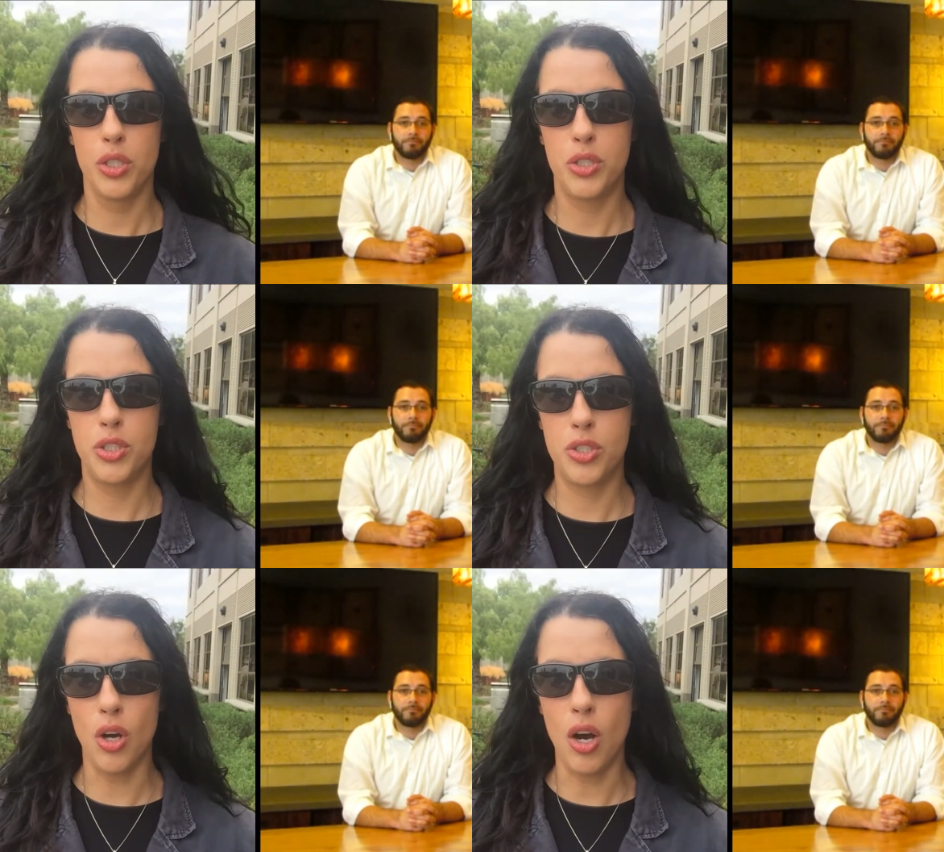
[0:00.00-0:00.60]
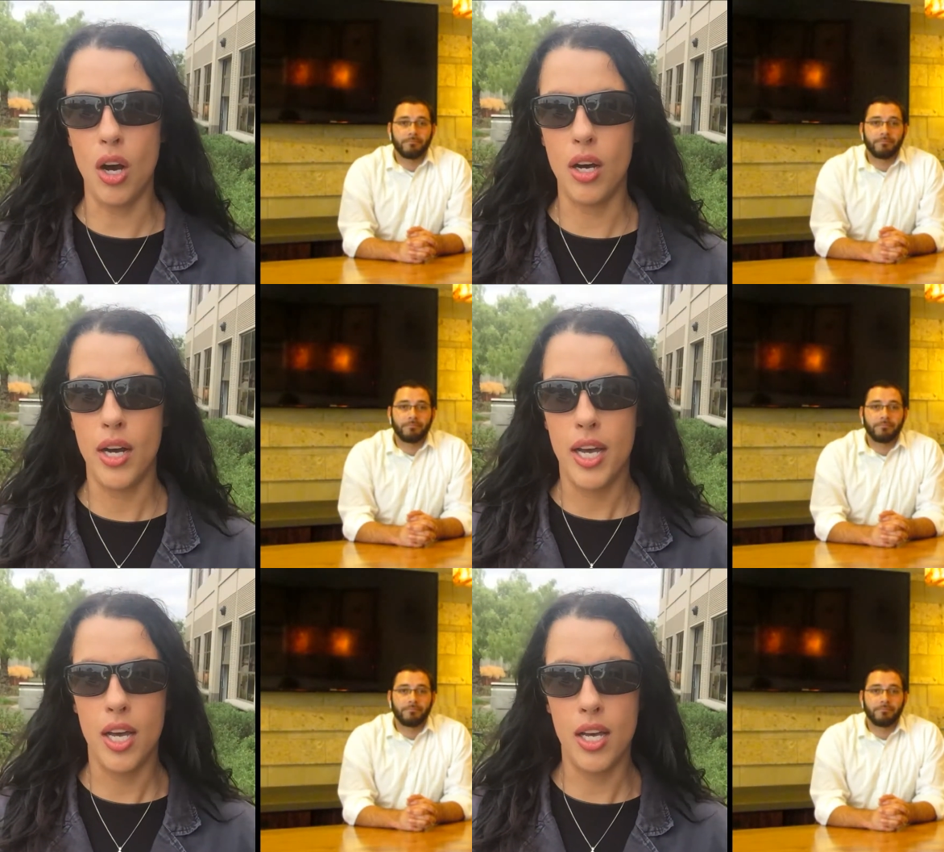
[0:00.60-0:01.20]

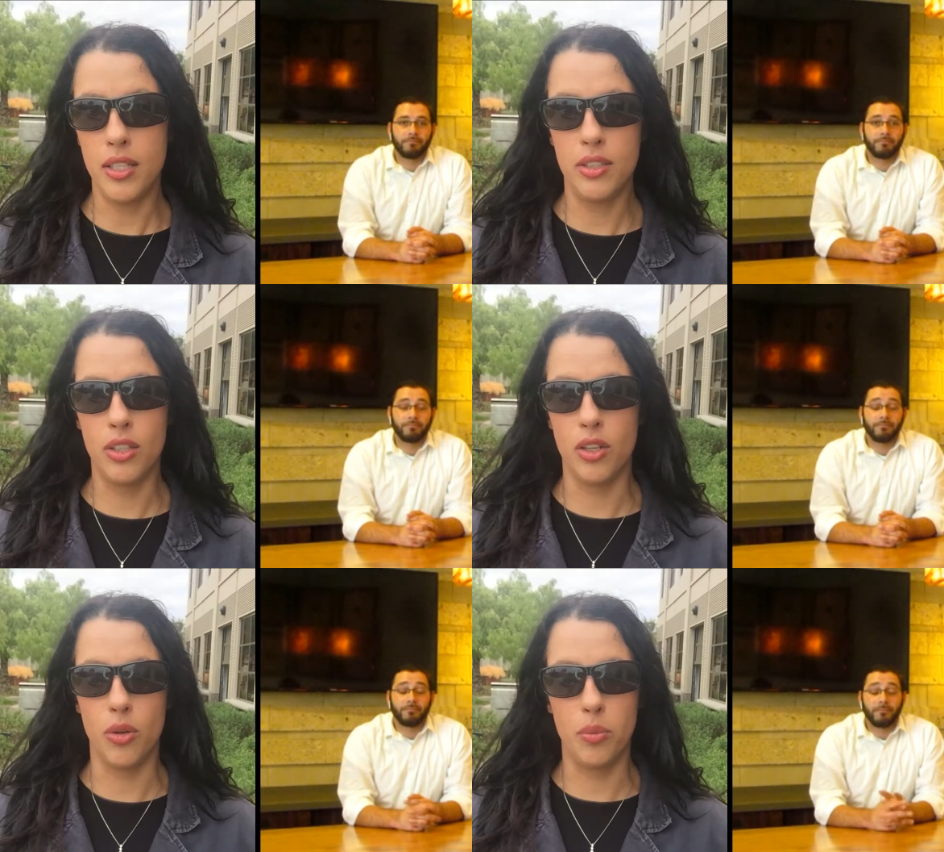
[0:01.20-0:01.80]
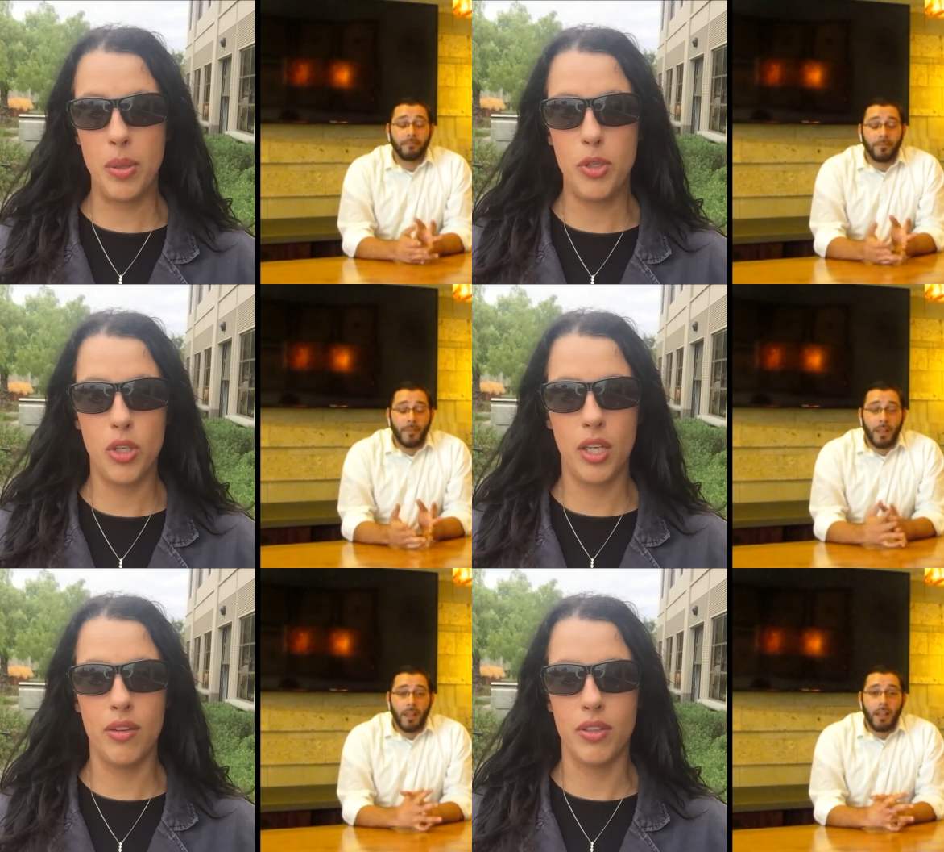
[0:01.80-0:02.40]
Speaker 1: saw and, you know, maybe
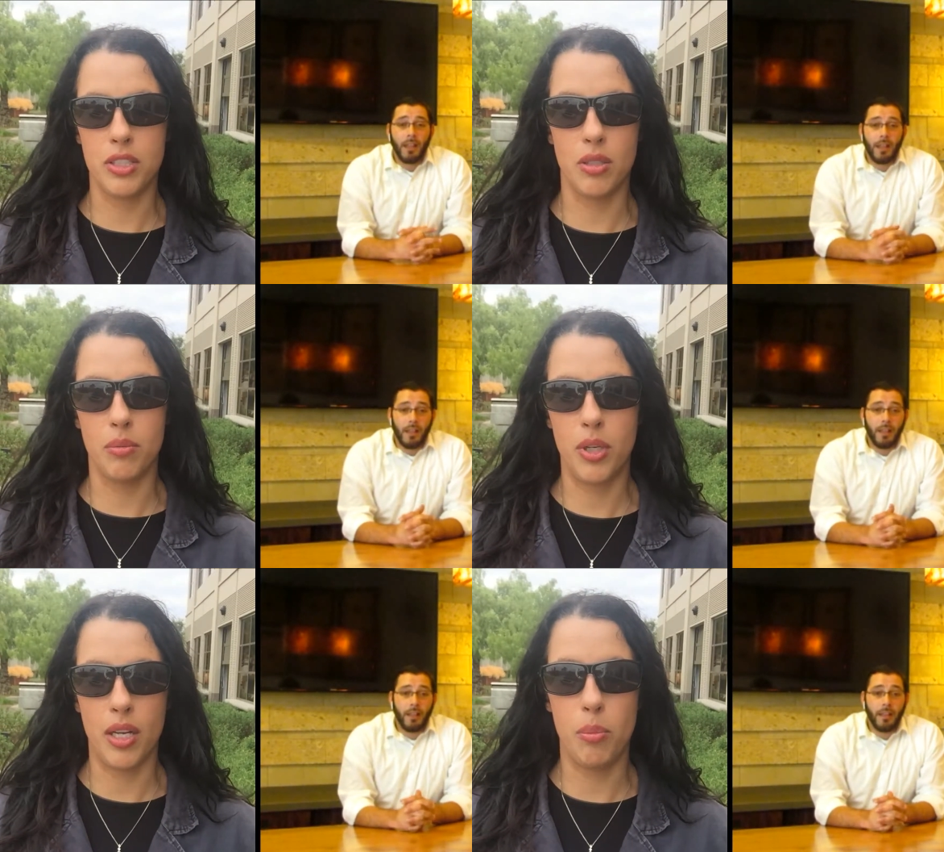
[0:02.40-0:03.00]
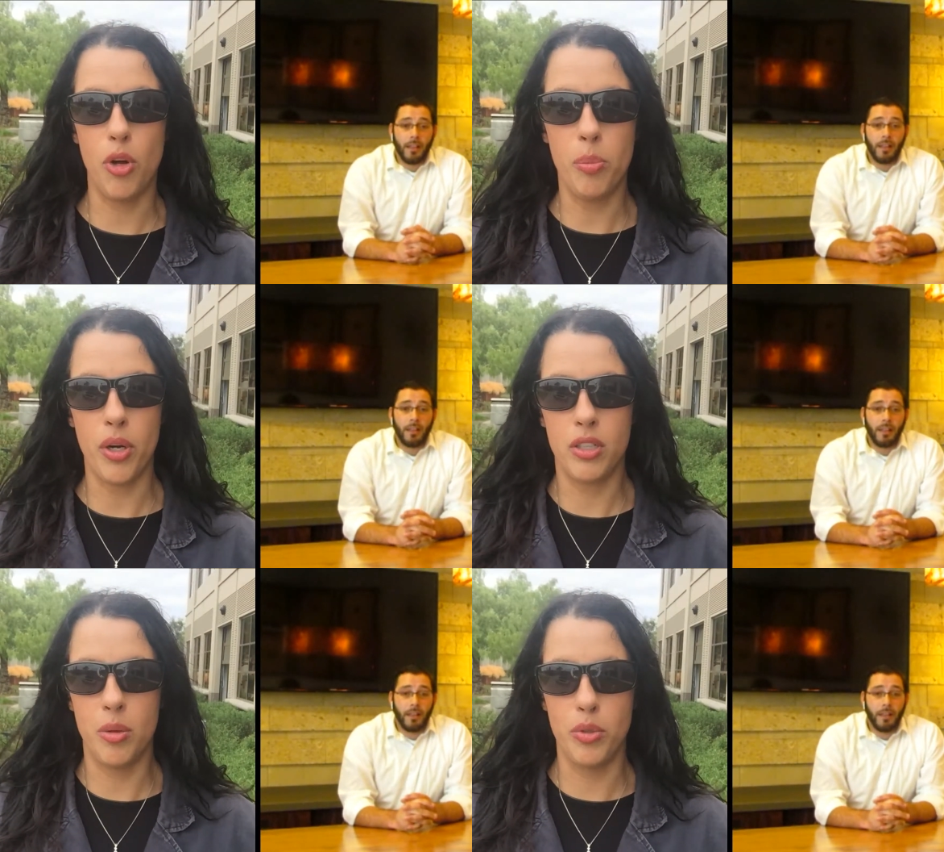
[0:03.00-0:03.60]
you can give us some kind of
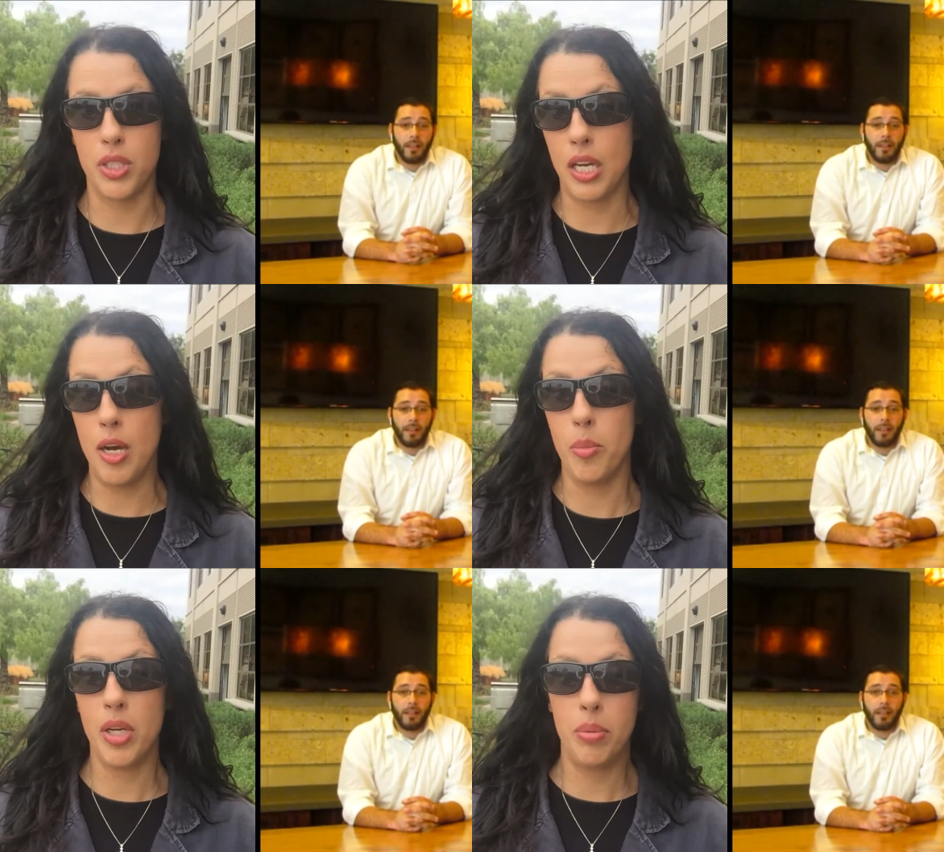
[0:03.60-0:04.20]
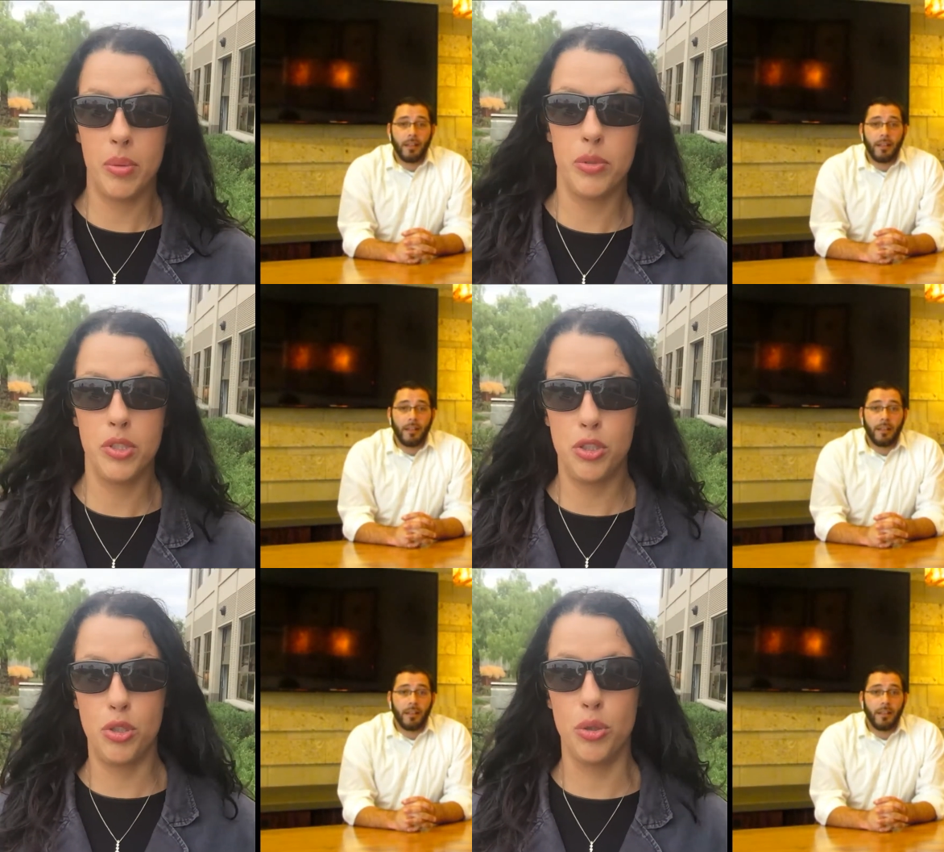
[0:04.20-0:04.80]
ballpark numbers, like how many
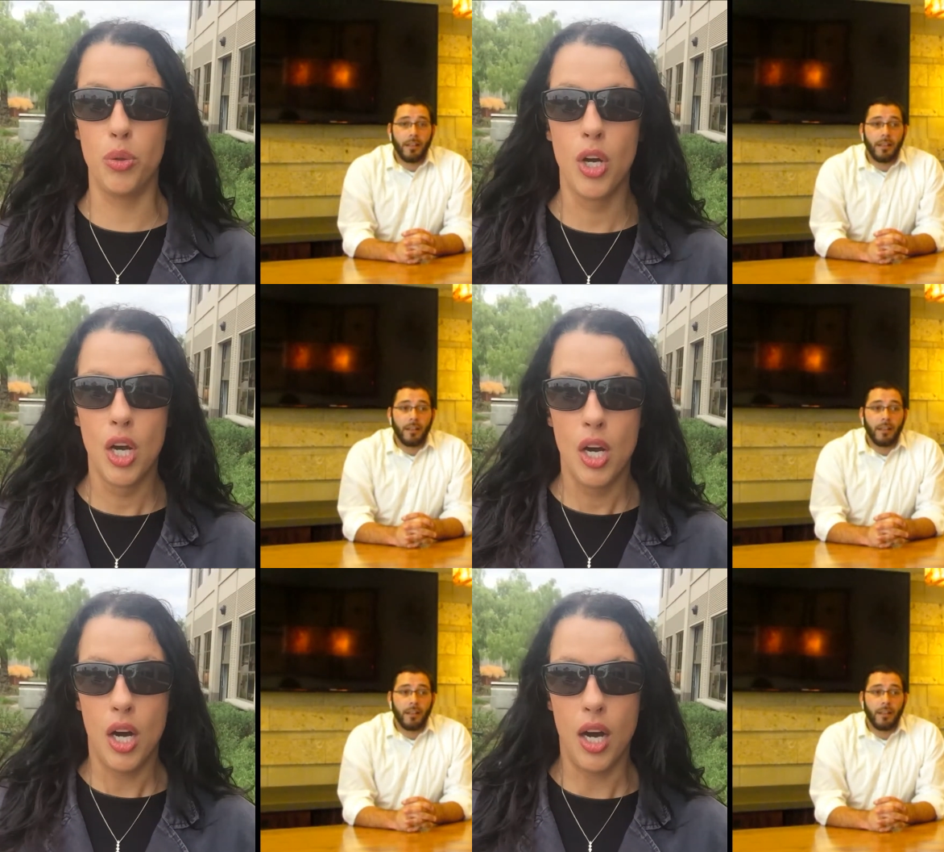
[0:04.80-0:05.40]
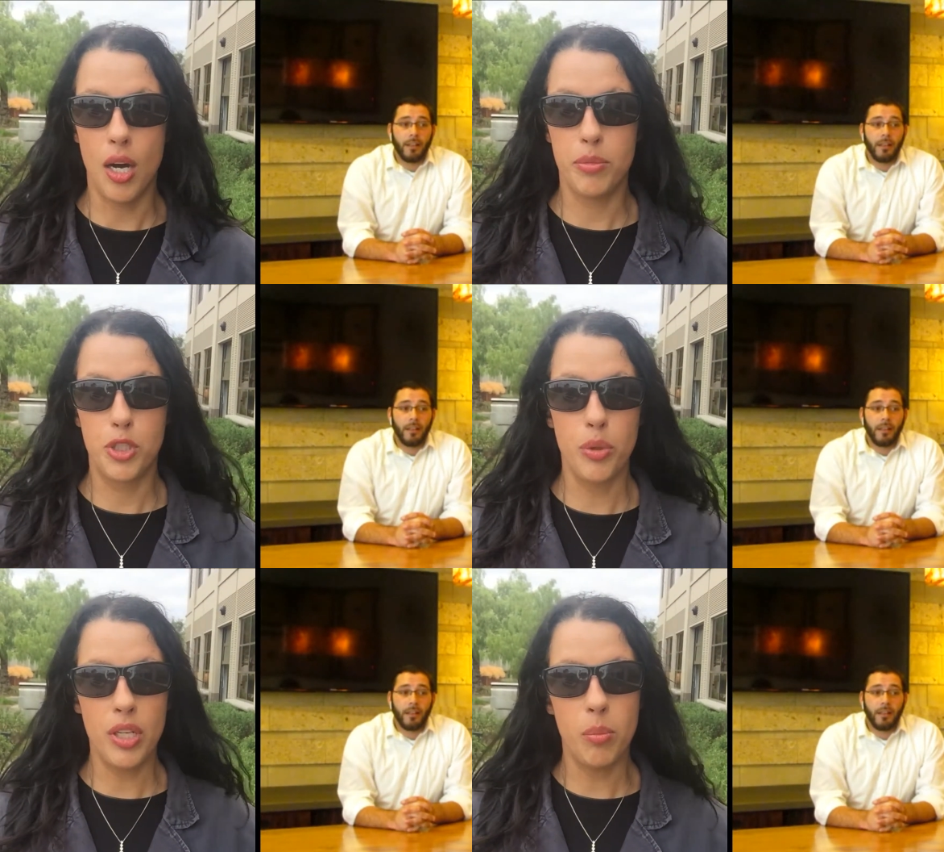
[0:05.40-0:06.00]
people did you um,
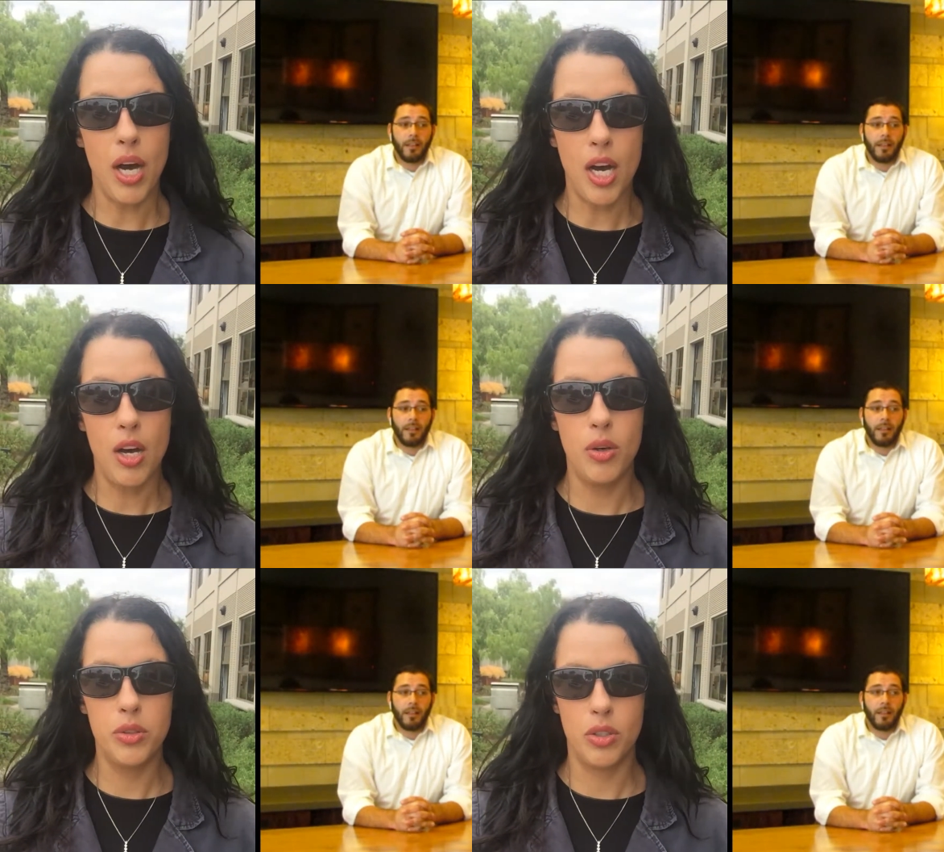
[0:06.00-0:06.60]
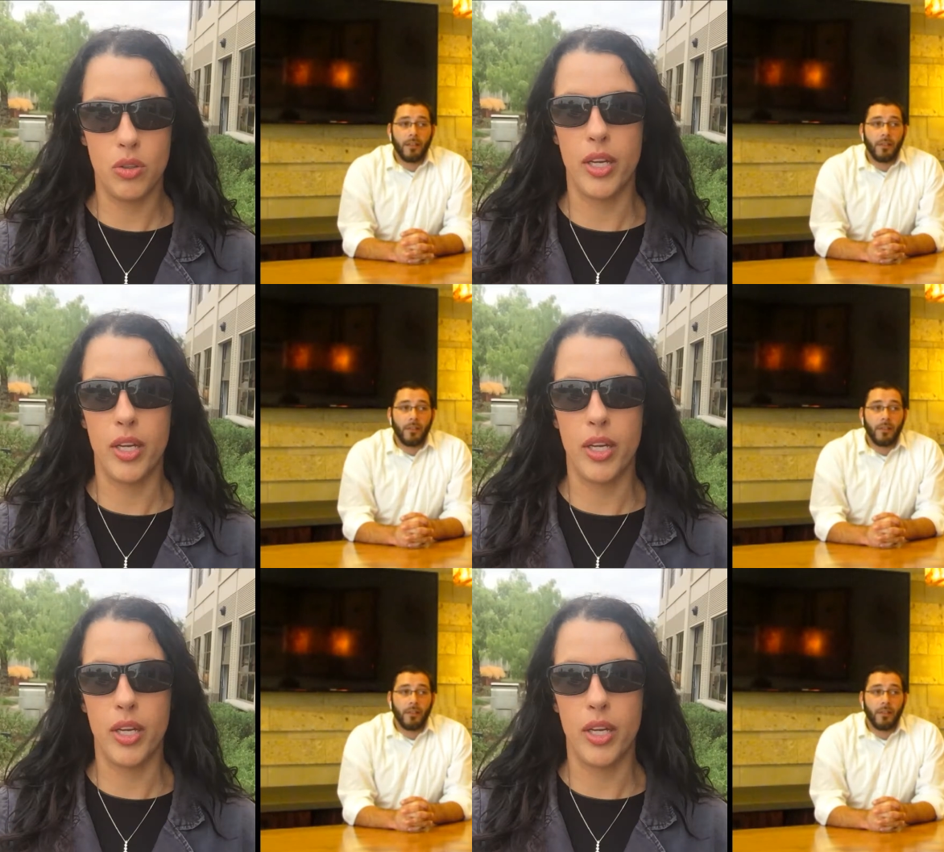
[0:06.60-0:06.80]
tweet about,